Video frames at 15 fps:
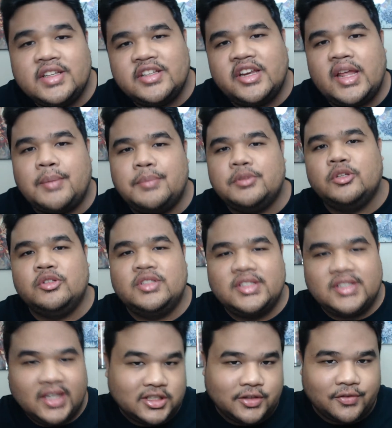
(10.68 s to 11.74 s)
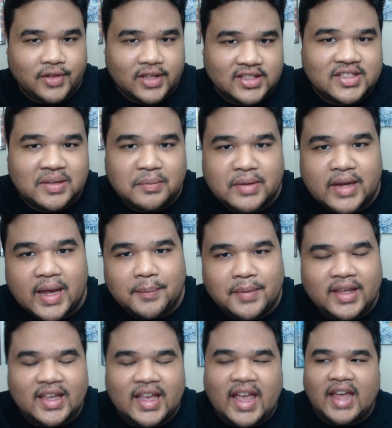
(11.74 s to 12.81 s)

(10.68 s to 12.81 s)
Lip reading: is on episode 6 of Kiss Him, Not Me.